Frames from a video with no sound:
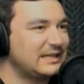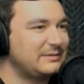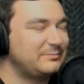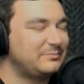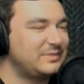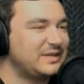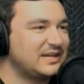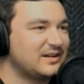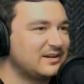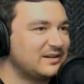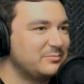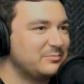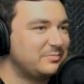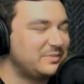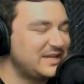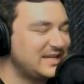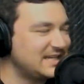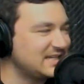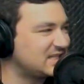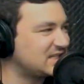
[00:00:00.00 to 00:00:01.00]
Because
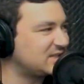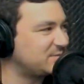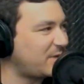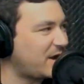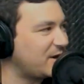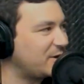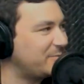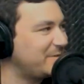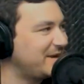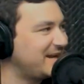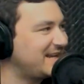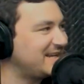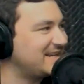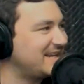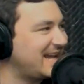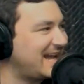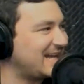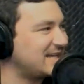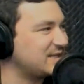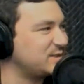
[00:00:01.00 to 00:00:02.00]
being Spider-Man
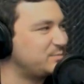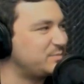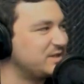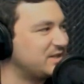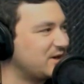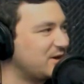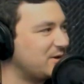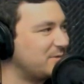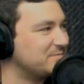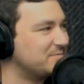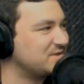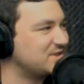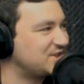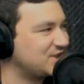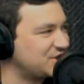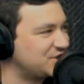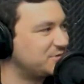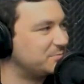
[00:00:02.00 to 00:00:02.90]
has become such